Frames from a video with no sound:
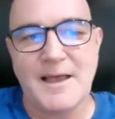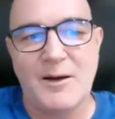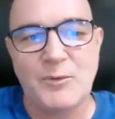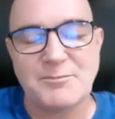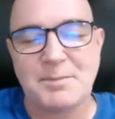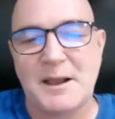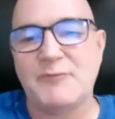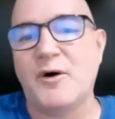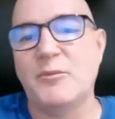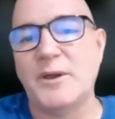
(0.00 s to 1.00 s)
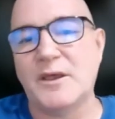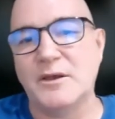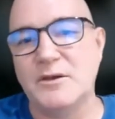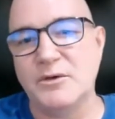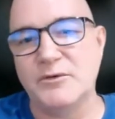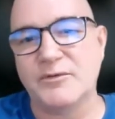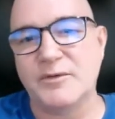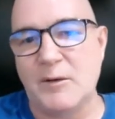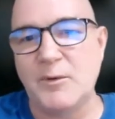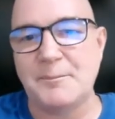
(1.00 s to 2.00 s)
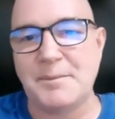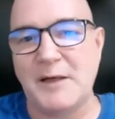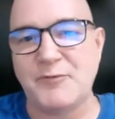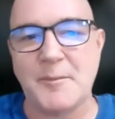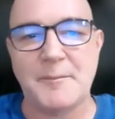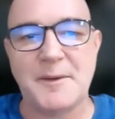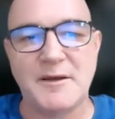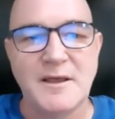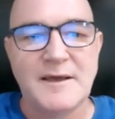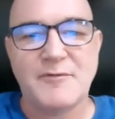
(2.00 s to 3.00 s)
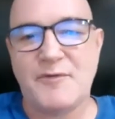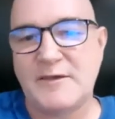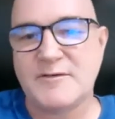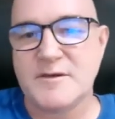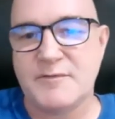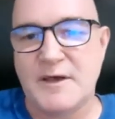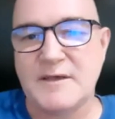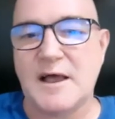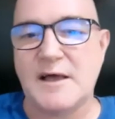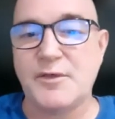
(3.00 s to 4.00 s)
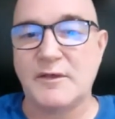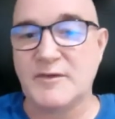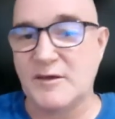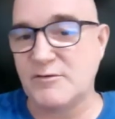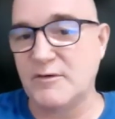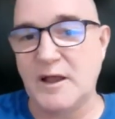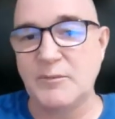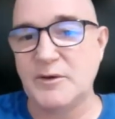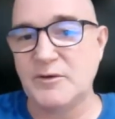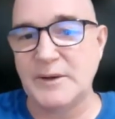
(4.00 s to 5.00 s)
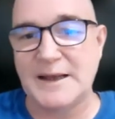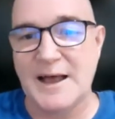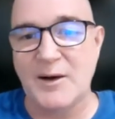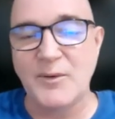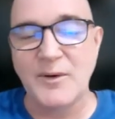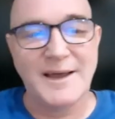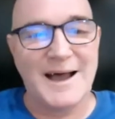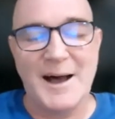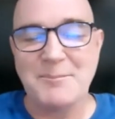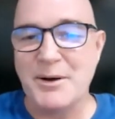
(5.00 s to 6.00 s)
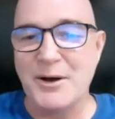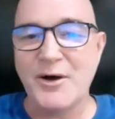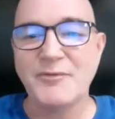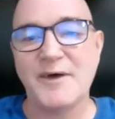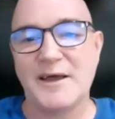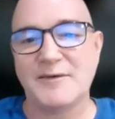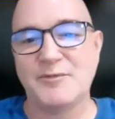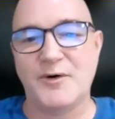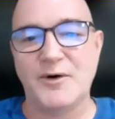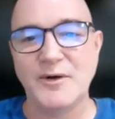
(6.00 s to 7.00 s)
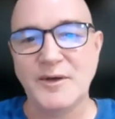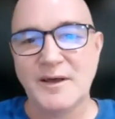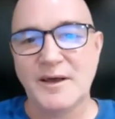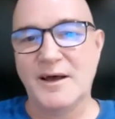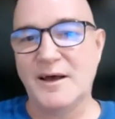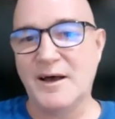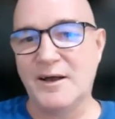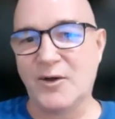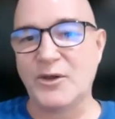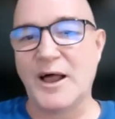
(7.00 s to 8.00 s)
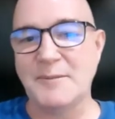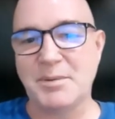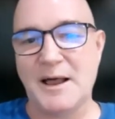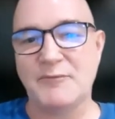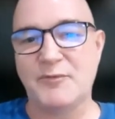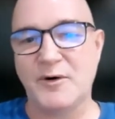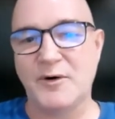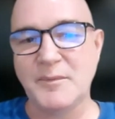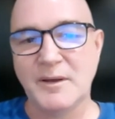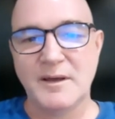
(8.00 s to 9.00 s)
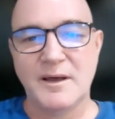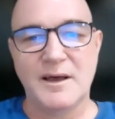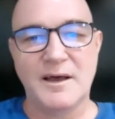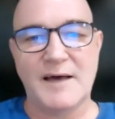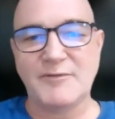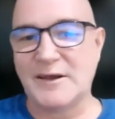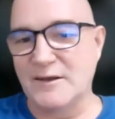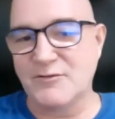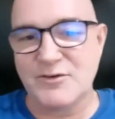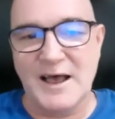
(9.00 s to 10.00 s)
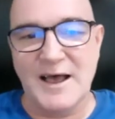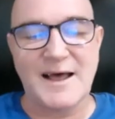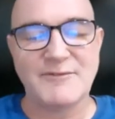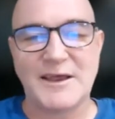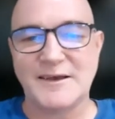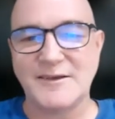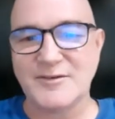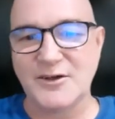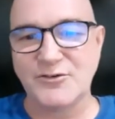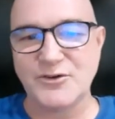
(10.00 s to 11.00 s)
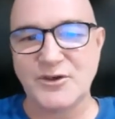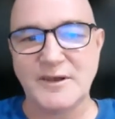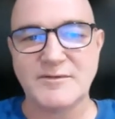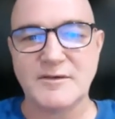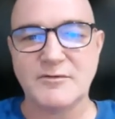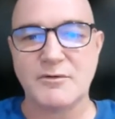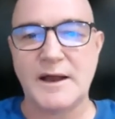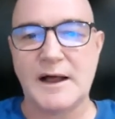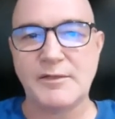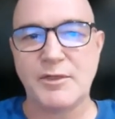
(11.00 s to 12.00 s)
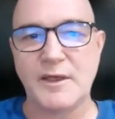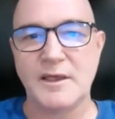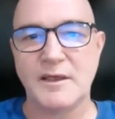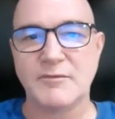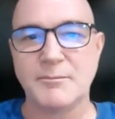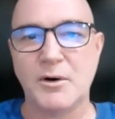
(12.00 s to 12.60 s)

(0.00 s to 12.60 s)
which platform we can use. Now, what platform I mean face-to-face. I think sessions like we're doing now are perfect for an online platform, having a chat, having a discussion. This is great. I think it's